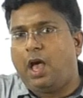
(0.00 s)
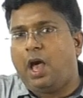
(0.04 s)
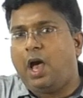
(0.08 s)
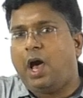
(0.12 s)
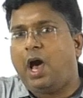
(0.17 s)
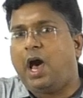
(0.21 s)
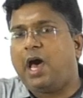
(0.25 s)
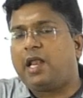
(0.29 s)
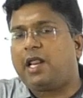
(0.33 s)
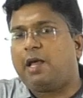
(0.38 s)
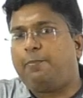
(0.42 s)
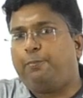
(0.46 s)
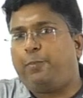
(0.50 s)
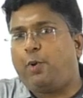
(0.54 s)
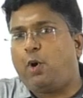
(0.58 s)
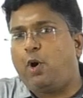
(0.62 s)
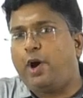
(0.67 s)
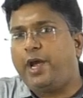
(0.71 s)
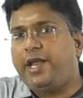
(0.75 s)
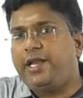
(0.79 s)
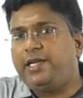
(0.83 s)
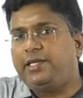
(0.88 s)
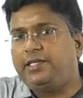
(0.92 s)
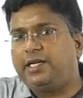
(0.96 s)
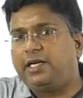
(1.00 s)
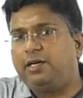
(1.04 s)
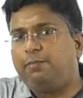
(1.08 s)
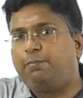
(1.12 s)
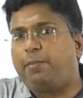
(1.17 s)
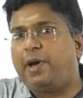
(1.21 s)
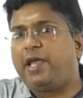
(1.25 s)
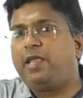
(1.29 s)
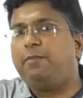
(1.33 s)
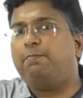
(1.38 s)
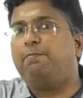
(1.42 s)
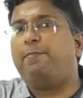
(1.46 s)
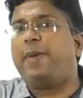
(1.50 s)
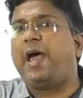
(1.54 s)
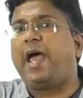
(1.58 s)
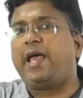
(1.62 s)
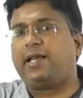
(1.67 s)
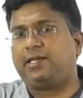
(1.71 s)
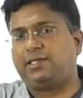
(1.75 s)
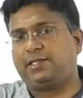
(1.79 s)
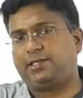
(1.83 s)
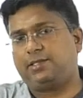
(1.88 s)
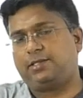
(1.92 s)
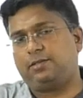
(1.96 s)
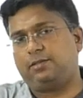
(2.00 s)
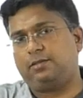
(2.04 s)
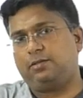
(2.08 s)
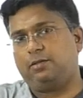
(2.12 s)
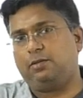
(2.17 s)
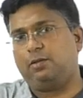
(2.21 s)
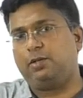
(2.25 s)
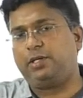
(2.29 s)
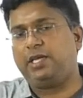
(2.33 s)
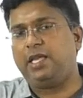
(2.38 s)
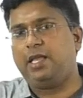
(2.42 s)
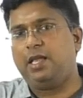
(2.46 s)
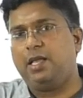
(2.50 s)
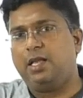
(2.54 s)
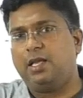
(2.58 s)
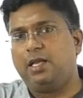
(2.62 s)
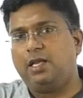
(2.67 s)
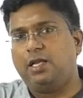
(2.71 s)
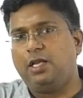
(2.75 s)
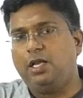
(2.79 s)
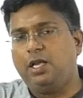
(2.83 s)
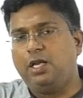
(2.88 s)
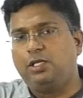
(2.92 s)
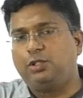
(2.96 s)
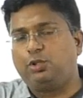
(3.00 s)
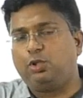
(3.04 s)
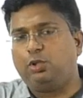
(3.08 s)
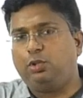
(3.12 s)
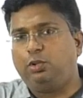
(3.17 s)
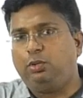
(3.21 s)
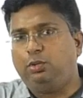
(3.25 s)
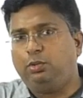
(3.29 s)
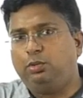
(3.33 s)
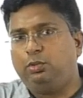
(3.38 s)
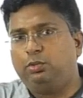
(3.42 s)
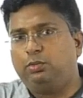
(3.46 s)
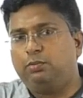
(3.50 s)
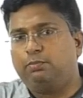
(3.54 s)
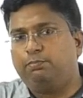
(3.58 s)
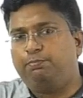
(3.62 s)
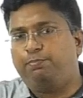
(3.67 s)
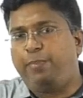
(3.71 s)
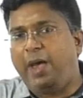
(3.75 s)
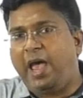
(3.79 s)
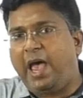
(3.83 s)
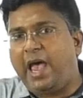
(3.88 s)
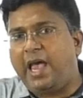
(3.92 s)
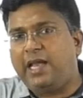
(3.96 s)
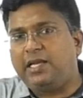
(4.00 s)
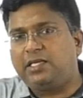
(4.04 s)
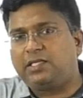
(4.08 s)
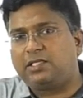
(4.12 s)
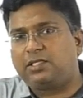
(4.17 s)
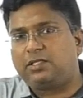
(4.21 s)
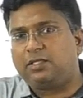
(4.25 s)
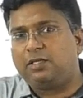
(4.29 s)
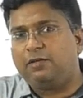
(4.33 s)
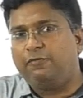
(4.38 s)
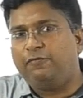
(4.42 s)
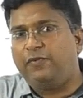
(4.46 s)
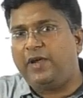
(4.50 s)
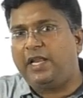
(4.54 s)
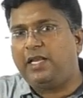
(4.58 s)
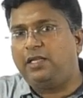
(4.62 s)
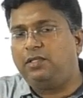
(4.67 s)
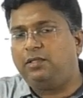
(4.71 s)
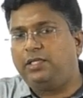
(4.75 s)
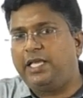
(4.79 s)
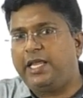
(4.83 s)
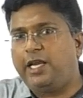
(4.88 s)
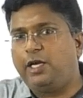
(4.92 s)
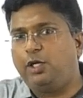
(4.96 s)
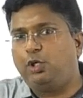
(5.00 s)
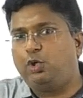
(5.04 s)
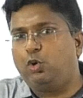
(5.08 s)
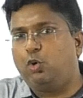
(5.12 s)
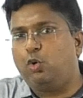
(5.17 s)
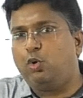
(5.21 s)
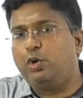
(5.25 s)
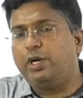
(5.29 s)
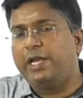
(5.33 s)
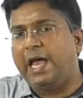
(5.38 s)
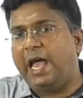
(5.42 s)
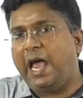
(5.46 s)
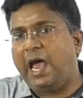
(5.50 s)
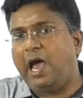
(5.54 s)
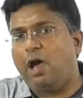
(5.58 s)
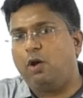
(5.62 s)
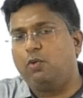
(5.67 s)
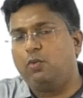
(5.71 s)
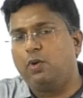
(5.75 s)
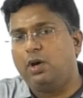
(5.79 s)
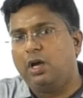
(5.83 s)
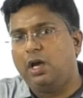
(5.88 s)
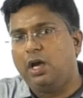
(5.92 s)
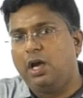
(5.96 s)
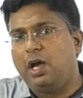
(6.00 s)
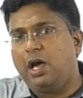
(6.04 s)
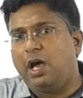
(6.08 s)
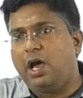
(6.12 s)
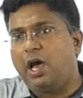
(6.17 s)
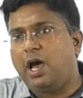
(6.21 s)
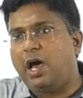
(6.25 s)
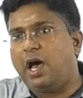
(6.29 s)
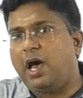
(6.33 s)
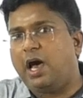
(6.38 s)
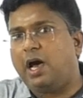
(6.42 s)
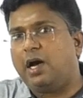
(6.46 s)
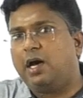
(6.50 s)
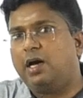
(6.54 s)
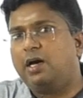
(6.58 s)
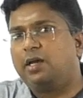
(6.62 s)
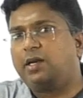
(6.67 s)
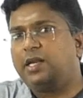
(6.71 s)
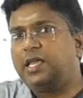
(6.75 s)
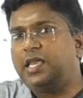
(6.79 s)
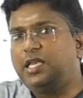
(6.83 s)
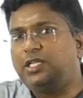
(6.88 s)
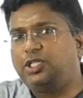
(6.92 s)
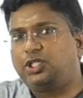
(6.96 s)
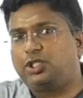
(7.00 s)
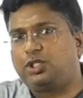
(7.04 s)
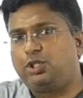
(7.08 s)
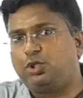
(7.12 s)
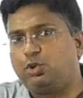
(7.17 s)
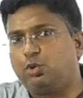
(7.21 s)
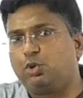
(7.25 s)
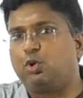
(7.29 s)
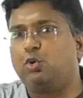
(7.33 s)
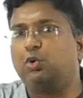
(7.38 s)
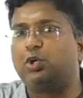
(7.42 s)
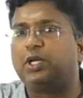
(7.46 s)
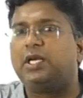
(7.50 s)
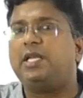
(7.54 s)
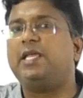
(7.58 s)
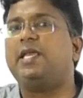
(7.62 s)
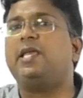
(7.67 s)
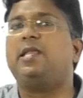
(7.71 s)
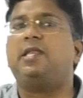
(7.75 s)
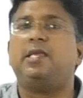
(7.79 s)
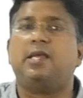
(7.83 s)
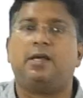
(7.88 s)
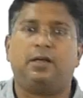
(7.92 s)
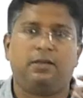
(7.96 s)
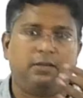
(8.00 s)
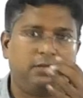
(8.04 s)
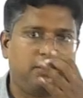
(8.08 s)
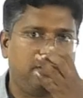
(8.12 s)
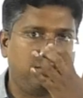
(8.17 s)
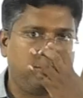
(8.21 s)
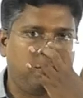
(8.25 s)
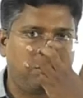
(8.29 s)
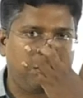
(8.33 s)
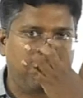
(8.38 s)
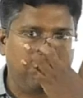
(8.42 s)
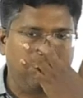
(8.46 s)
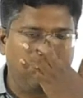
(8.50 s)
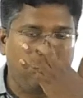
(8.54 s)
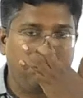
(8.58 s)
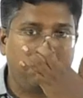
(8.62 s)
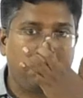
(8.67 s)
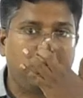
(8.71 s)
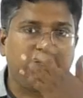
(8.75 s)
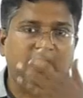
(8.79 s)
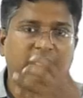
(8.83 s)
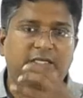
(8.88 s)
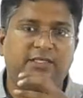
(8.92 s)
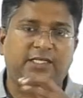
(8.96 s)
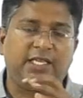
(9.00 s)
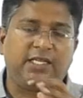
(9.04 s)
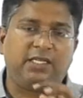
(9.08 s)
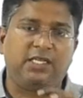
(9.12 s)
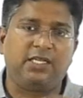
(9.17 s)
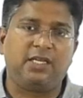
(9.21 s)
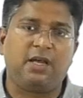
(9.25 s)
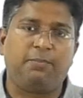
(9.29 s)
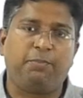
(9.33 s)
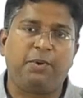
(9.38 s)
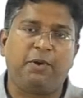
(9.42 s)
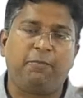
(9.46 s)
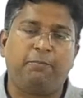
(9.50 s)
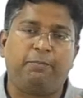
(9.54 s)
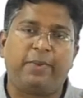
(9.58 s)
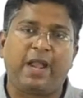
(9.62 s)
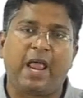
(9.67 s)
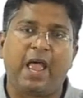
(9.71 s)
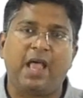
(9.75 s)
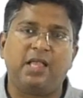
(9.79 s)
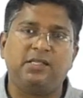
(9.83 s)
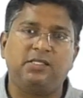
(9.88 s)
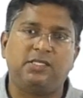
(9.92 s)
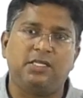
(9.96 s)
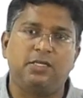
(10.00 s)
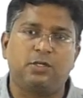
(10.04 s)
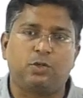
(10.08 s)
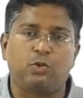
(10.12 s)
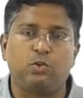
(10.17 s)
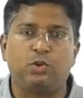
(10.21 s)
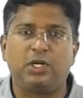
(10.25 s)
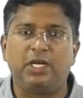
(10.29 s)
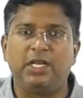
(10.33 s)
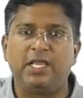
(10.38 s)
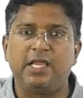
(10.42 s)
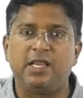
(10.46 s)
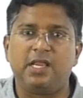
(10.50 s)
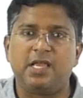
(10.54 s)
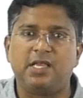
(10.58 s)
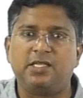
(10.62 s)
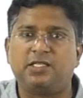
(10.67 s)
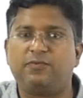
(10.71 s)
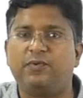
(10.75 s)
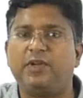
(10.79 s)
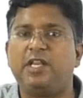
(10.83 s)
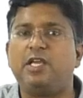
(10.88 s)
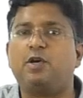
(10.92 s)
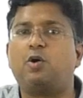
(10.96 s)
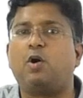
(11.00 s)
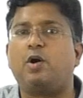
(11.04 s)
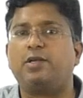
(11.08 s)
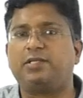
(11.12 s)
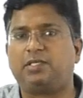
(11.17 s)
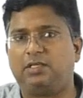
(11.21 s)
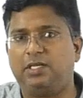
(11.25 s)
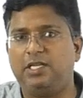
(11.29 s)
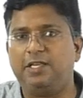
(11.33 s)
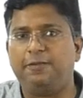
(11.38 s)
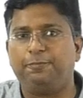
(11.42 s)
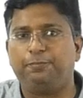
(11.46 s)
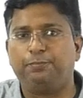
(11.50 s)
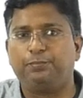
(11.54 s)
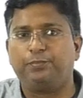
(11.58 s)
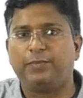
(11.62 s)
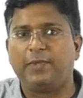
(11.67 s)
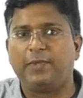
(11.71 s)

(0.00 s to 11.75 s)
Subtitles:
are appointed by banks. Okay, so banks, when they don't have reach to rural area, okay, you know that setting up a branch in rural area is very costly.